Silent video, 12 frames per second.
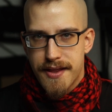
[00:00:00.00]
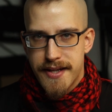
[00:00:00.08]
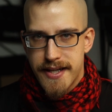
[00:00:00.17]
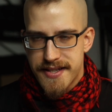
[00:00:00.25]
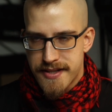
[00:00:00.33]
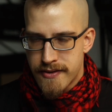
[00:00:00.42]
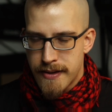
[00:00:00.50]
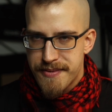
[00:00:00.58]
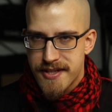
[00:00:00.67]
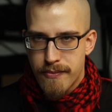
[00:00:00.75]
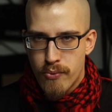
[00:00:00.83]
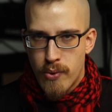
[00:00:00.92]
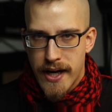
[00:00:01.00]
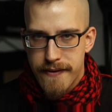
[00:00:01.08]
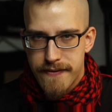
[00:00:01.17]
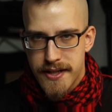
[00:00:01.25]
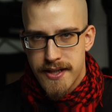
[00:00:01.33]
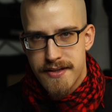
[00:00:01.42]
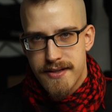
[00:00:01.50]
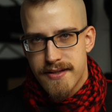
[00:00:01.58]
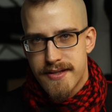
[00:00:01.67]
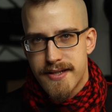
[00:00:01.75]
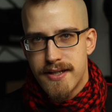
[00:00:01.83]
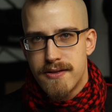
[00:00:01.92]
there's a ripstop weave in it,
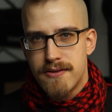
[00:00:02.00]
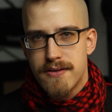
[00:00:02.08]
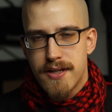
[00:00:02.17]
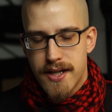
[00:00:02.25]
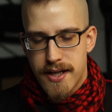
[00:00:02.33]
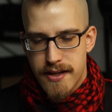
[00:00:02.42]
so